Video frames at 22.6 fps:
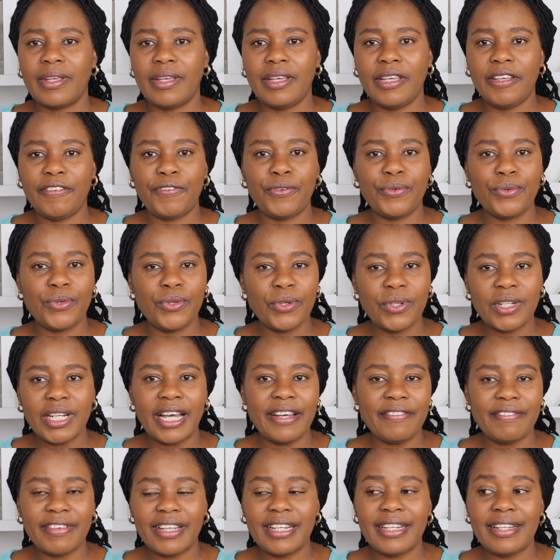If you don't
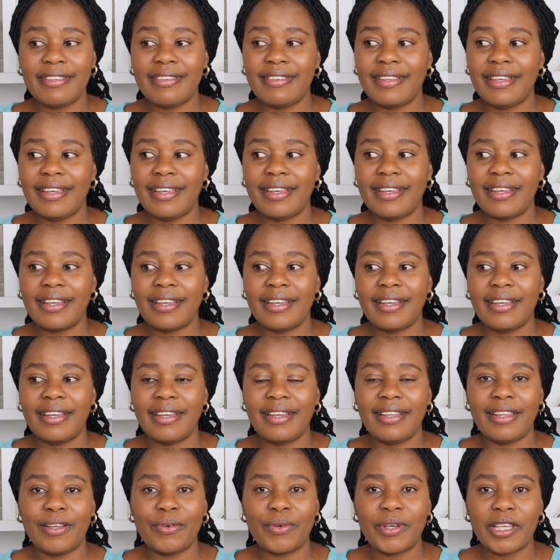have anything,
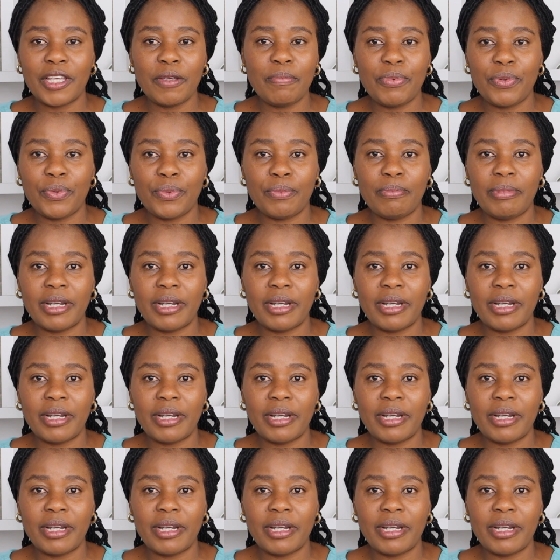they'll keep you,